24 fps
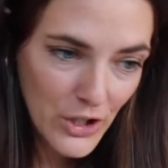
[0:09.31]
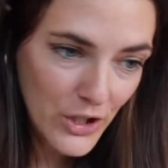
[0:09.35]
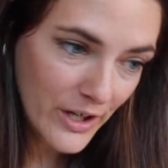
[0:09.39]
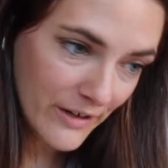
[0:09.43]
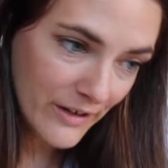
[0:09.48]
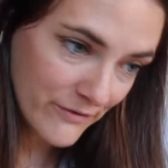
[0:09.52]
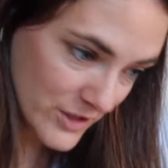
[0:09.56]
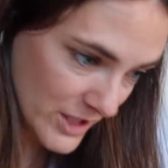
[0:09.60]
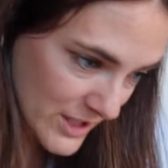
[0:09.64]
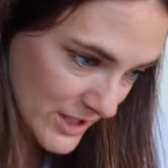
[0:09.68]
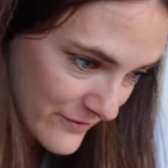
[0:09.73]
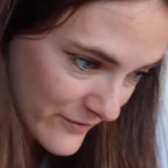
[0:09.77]

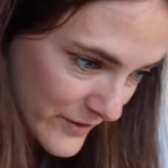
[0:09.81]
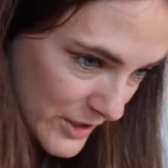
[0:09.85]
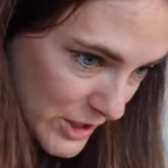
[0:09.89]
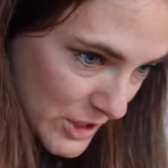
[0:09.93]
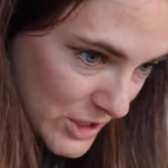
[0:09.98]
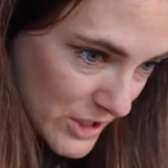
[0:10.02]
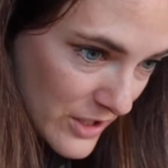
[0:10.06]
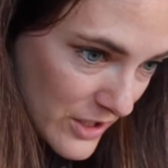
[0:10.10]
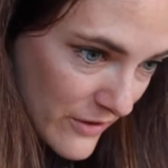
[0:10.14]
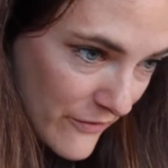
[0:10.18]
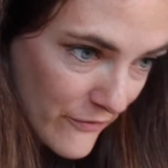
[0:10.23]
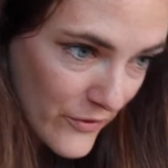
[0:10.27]
I've just
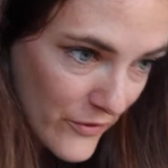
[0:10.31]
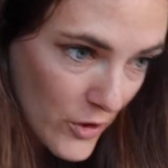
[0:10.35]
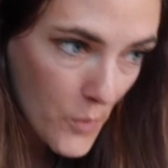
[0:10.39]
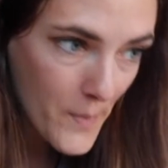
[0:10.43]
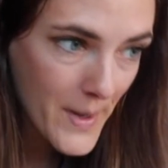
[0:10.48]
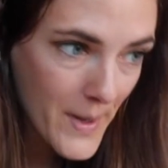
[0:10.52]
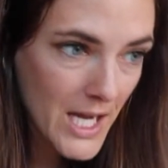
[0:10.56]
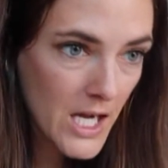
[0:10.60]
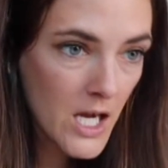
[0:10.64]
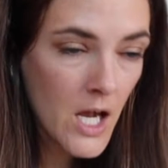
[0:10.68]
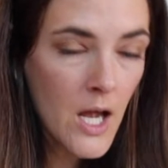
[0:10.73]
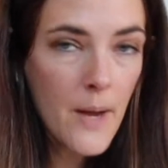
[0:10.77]
finished
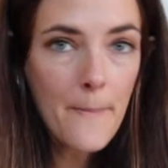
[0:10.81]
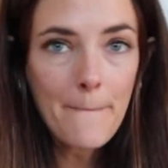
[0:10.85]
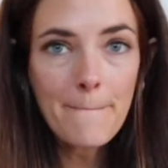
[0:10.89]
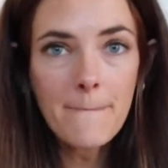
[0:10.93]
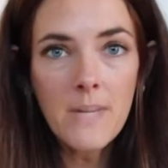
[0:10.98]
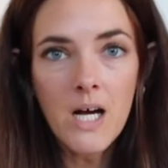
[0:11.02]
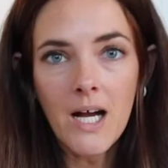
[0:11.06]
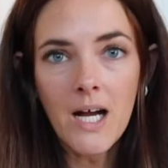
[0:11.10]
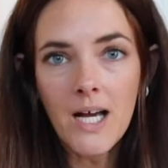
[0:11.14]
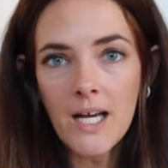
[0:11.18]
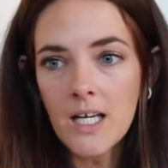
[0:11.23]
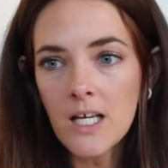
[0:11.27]
filming
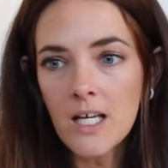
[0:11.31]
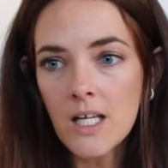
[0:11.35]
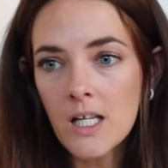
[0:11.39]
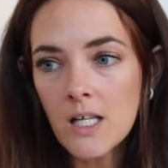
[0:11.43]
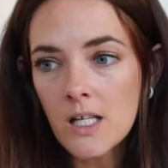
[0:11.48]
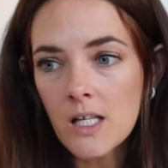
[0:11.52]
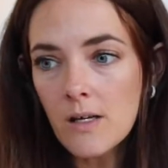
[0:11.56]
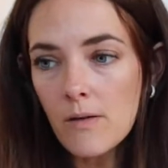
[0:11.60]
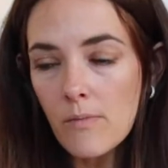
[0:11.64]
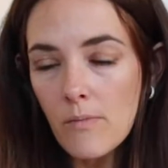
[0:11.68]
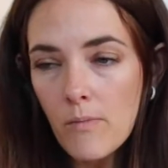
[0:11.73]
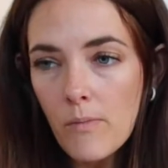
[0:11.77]
my
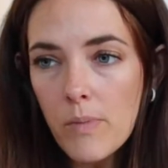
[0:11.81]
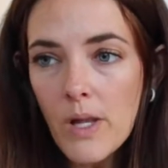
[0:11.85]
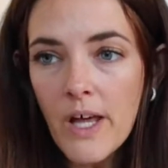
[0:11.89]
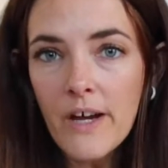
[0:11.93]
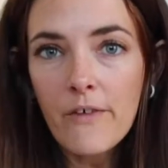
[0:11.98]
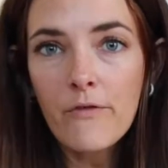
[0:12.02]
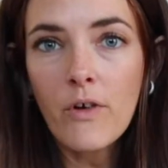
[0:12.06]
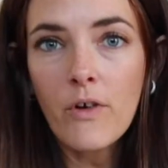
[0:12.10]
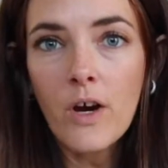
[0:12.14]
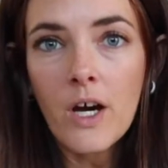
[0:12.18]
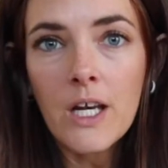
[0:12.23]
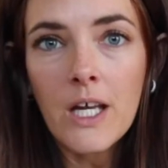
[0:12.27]

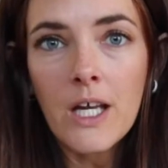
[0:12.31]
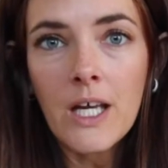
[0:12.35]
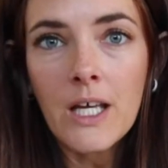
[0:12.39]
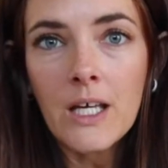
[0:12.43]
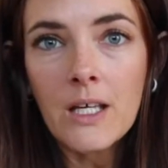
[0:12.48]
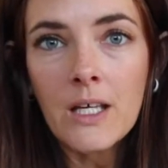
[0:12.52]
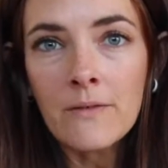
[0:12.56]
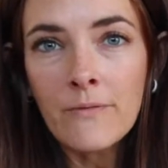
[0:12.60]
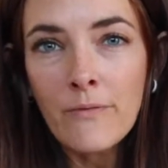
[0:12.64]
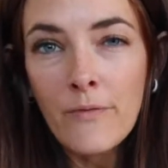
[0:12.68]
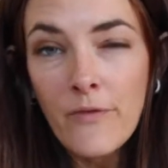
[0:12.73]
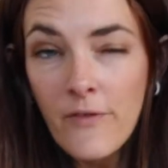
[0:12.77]
Black
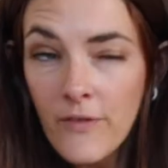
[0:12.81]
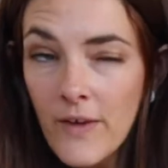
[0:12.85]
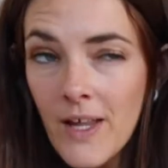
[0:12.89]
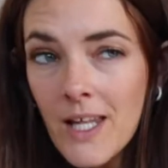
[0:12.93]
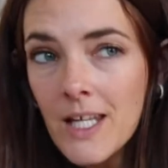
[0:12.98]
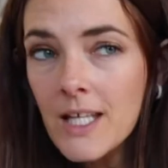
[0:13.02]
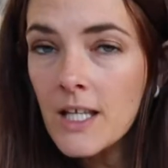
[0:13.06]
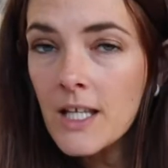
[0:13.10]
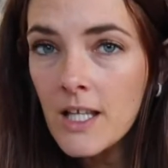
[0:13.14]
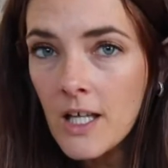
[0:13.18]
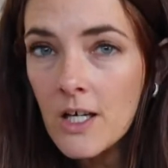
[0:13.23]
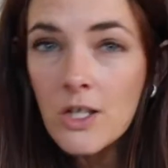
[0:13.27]
Friday
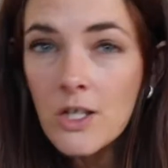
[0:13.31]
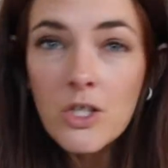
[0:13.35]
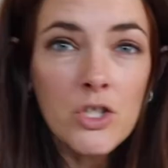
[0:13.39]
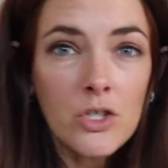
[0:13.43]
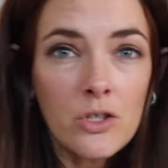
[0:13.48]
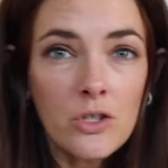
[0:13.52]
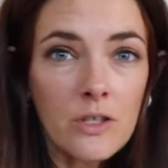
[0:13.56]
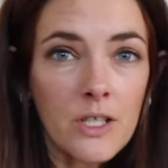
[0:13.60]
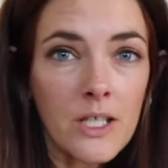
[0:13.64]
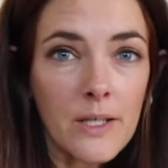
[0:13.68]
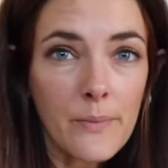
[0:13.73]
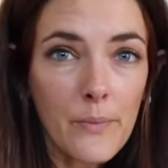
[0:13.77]
fairly
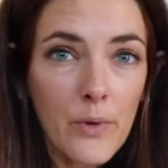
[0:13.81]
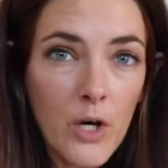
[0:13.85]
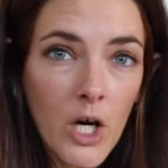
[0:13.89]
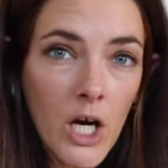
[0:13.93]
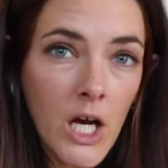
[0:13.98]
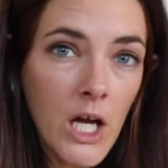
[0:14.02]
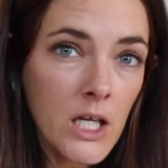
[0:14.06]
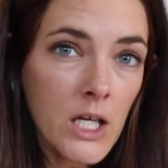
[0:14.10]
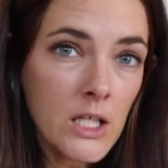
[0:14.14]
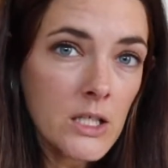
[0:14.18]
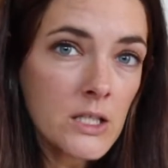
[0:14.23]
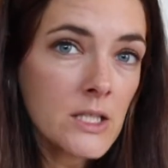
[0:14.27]
luxury
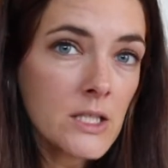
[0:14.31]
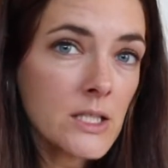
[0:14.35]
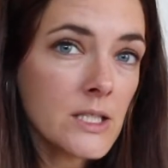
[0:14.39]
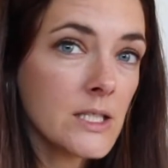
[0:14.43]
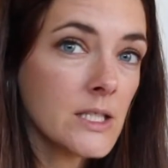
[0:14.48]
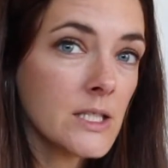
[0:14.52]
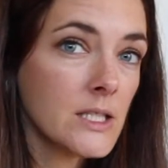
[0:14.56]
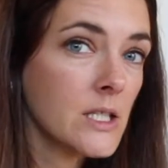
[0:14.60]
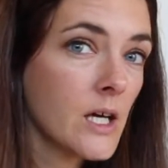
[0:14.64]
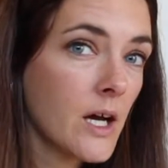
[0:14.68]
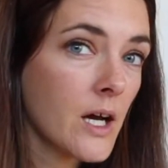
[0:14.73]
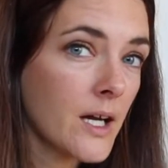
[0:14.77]
brand,
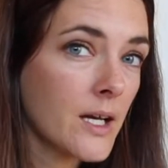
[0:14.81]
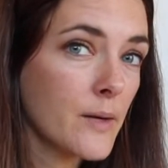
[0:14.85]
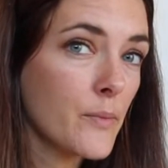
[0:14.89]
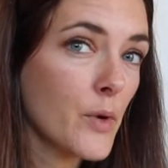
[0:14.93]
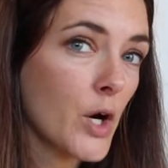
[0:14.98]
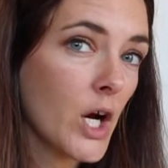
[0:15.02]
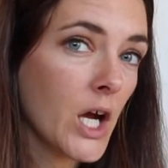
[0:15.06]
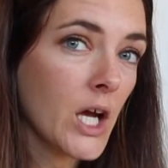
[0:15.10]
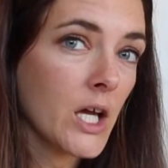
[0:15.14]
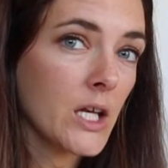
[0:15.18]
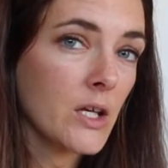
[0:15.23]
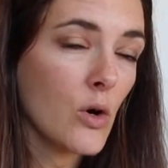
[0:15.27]
designer
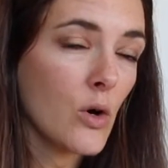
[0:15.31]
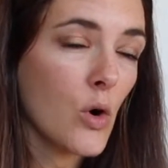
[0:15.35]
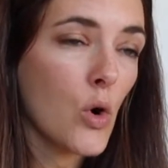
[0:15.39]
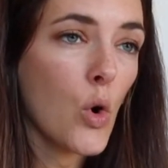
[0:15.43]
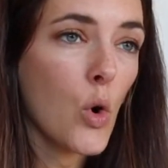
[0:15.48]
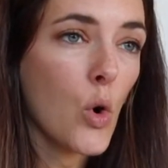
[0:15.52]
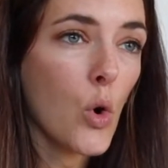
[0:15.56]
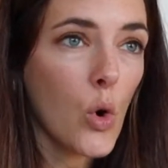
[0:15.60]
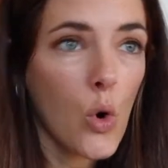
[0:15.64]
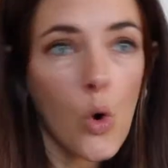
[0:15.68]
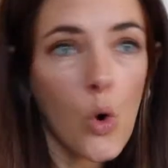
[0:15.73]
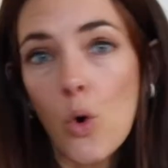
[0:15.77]
brand
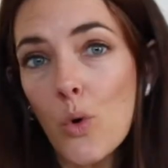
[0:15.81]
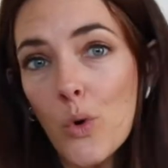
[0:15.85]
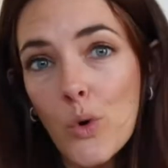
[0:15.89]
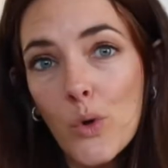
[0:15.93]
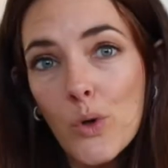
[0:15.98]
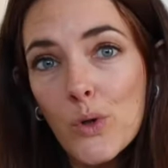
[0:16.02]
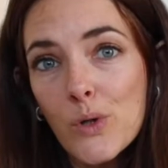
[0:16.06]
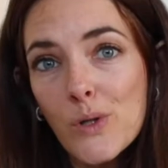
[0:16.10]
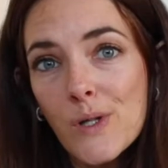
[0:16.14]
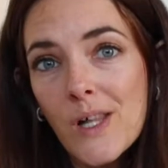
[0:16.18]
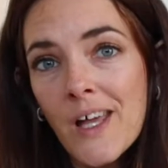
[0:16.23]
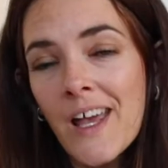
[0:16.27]

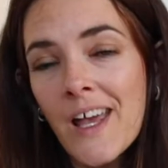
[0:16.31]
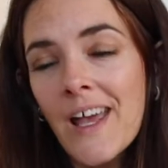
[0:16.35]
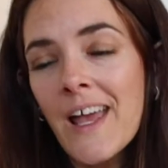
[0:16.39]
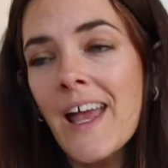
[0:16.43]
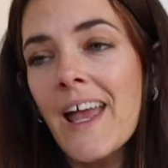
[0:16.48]
haul